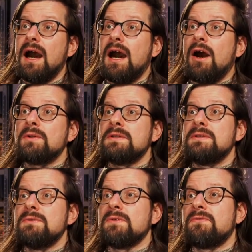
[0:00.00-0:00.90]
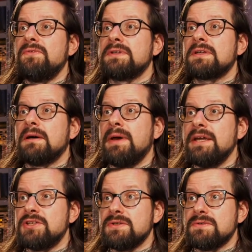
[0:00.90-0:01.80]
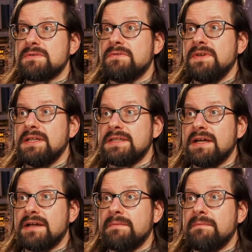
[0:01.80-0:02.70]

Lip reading: How did you do the filtered arpeggios? Vielen Dank.